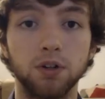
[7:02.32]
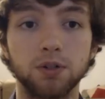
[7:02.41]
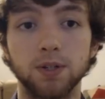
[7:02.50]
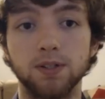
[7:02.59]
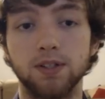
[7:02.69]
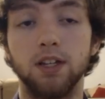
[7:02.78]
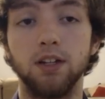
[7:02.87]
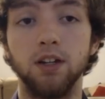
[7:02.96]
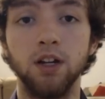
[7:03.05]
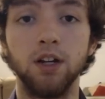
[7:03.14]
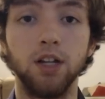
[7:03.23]
my course, because
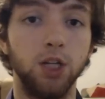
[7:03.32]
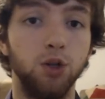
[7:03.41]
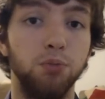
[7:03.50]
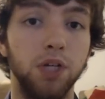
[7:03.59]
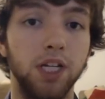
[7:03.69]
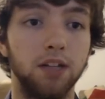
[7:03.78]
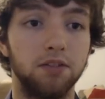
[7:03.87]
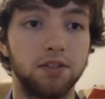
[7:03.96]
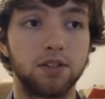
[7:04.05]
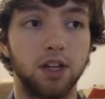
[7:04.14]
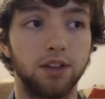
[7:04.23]
then Udemy
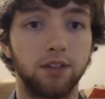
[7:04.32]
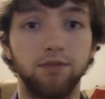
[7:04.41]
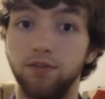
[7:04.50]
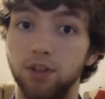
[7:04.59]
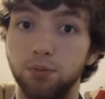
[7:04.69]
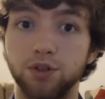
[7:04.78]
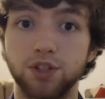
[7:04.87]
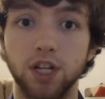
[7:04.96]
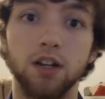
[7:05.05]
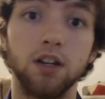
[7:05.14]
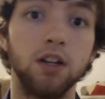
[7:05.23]
gets, I think, fifty
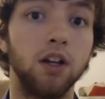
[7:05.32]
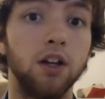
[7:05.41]
percent.